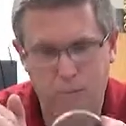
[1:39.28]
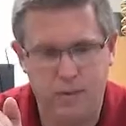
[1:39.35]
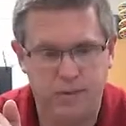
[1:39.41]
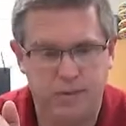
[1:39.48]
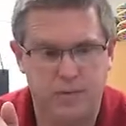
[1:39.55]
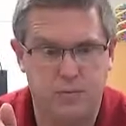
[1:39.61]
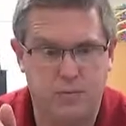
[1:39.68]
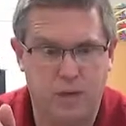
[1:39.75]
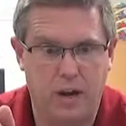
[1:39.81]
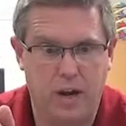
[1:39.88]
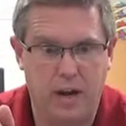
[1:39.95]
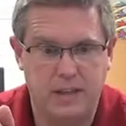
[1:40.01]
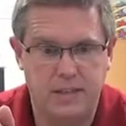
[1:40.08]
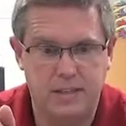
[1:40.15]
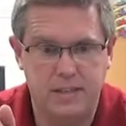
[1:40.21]
This is what
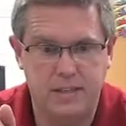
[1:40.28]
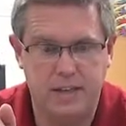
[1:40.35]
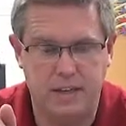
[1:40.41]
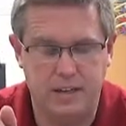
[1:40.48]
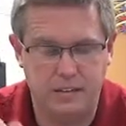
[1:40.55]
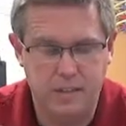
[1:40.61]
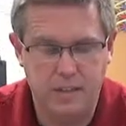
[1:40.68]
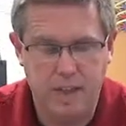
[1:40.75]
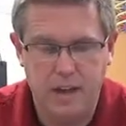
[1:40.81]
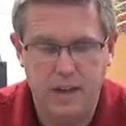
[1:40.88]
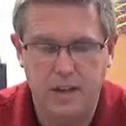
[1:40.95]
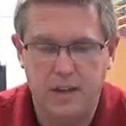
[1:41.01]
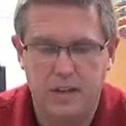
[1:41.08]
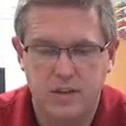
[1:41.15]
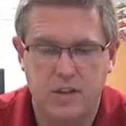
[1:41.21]
I see.
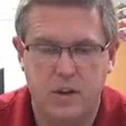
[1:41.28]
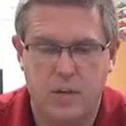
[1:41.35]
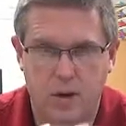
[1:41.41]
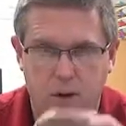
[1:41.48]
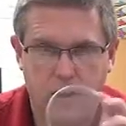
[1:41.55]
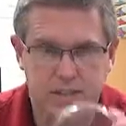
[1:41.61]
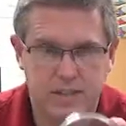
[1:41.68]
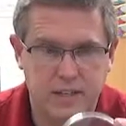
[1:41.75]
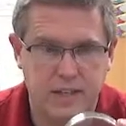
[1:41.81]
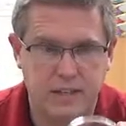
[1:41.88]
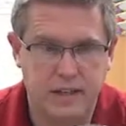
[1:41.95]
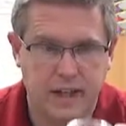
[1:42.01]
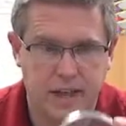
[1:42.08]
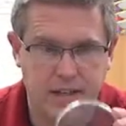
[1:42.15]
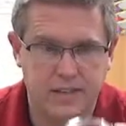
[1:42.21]
So what do I see?
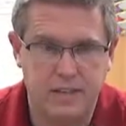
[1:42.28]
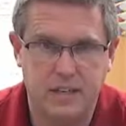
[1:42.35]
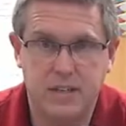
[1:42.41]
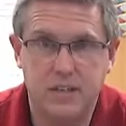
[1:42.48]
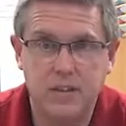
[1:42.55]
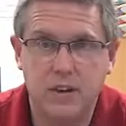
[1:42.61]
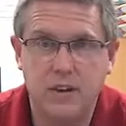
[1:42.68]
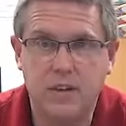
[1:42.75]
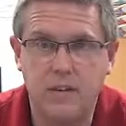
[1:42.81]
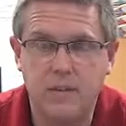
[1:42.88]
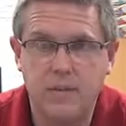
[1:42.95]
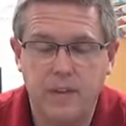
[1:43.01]
I see a circle.